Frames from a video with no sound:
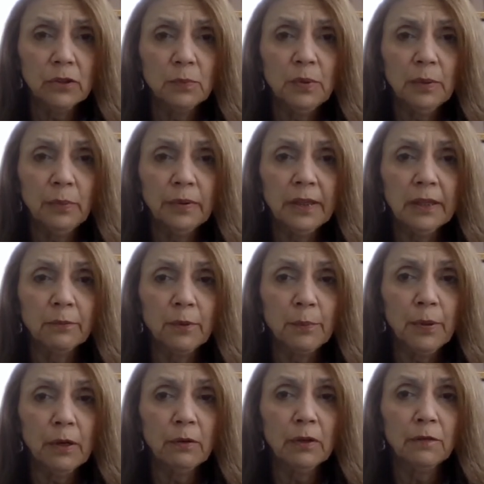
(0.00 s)
people that are
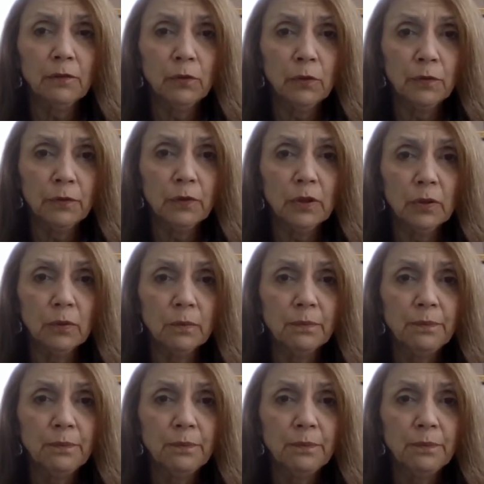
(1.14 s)
preparing food for you,